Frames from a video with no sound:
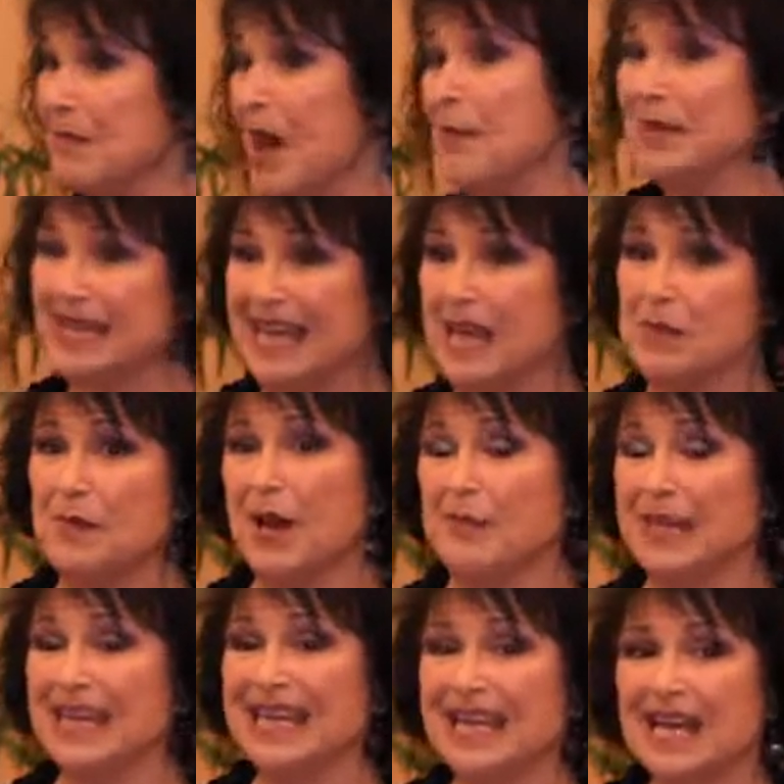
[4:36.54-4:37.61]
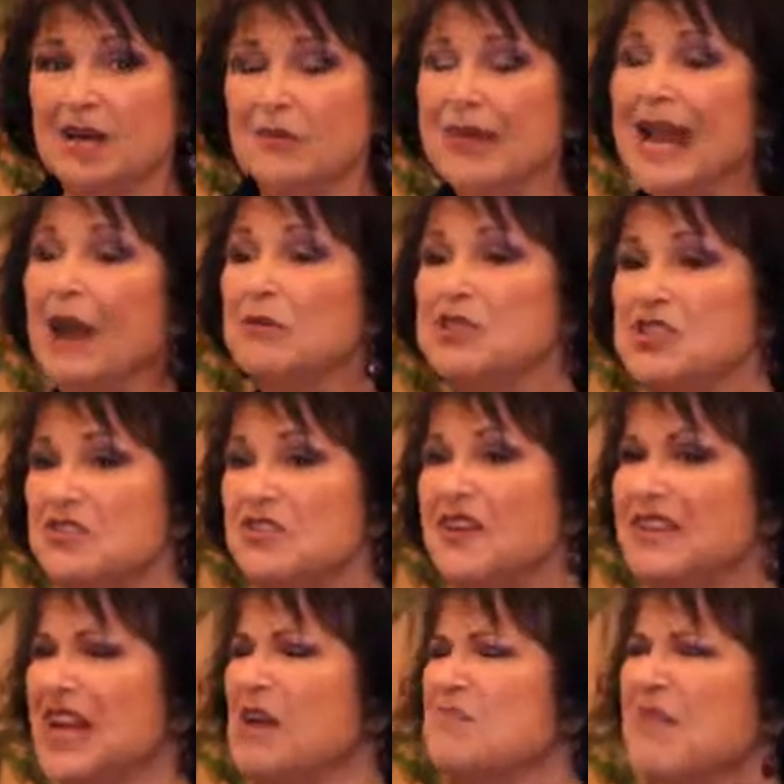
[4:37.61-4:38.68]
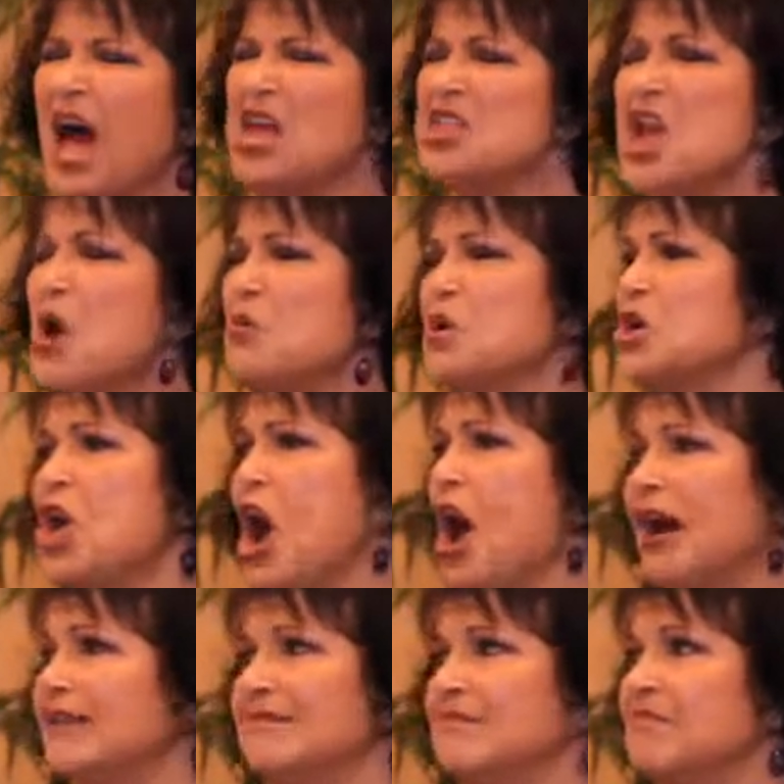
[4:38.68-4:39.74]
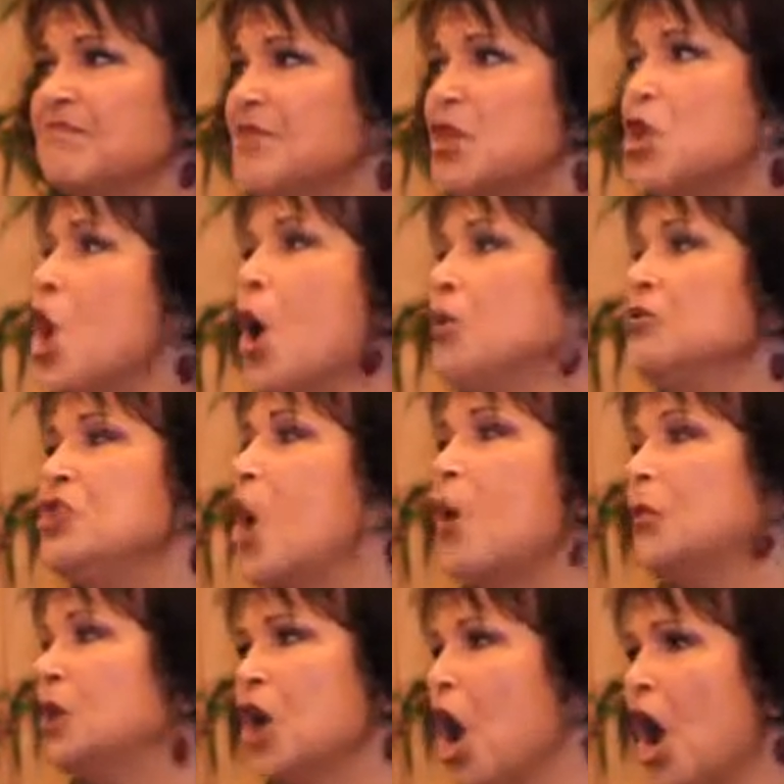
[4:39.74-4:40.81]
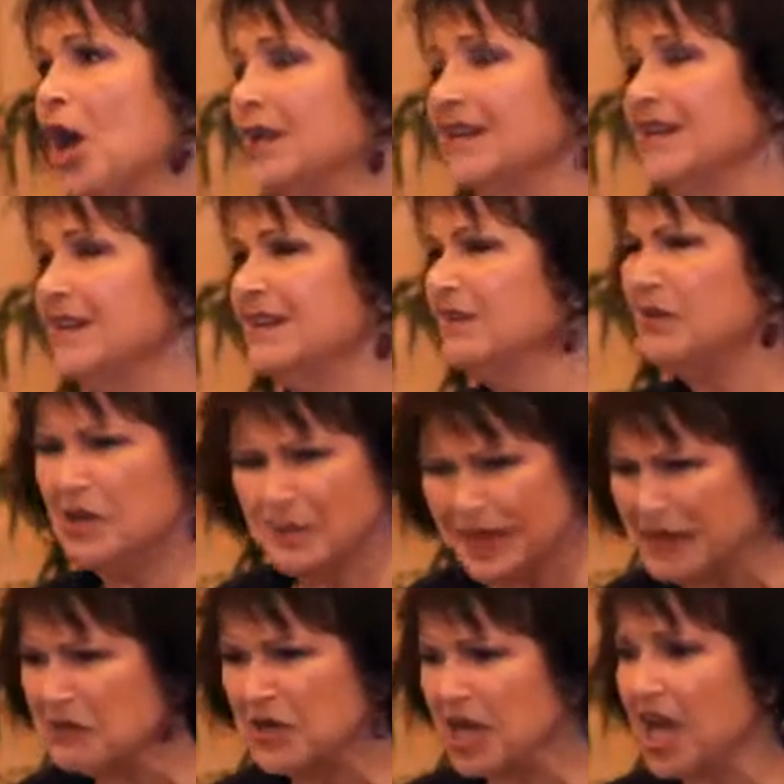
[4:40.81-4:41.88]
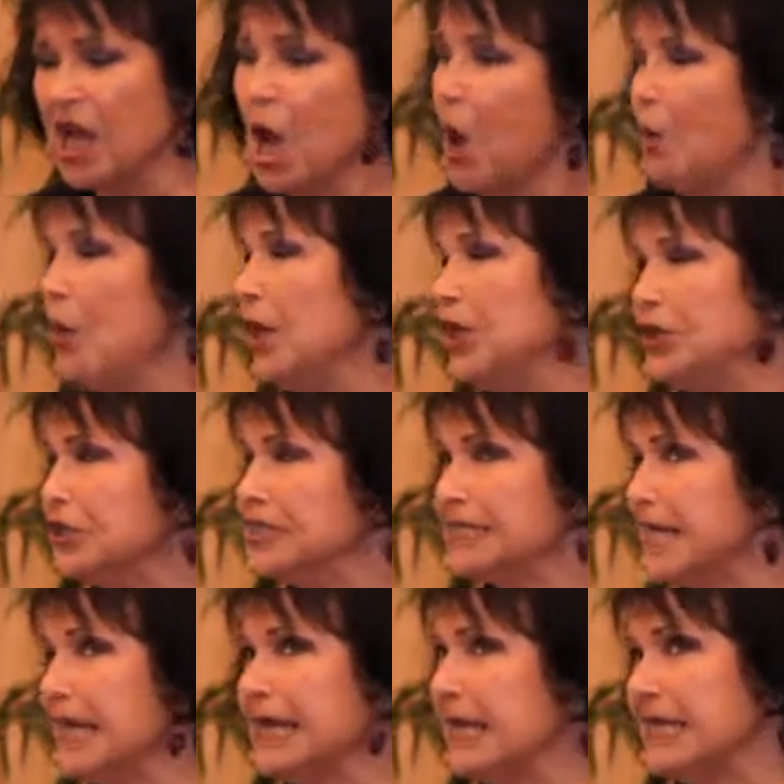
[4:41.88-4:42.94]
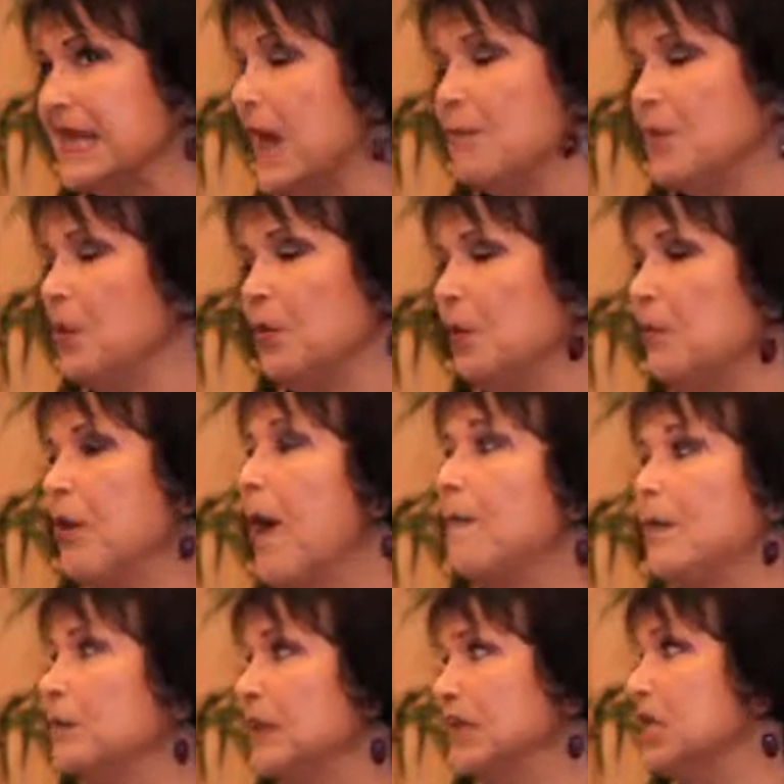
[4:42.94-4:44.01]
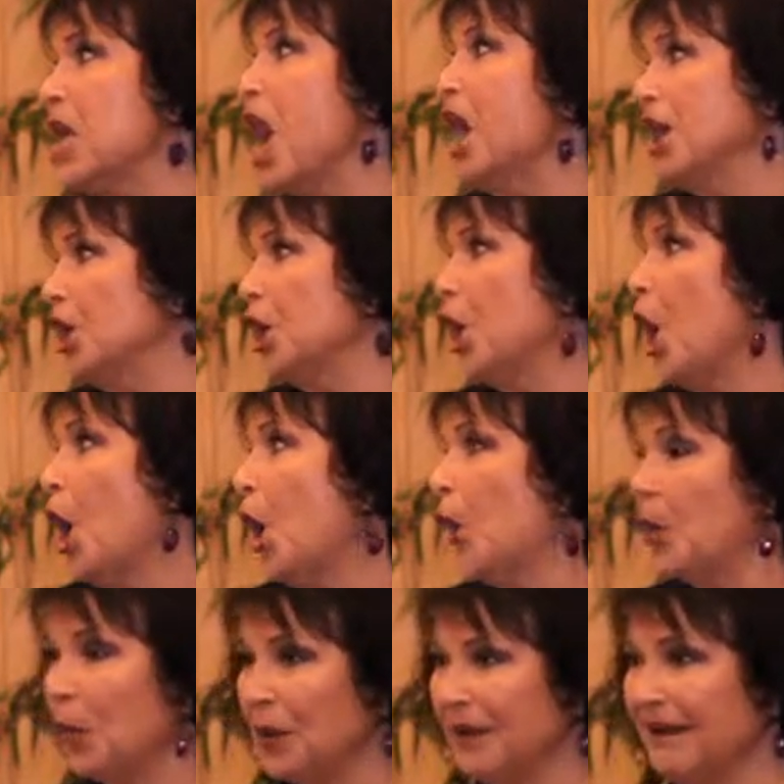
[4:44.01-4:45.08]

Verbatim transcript: mommy, yay, mommy. But how would you feel there? No, we're not. No, no, we're not. What do you mean we're not? Well, you're saying that, but we're probably not going to go.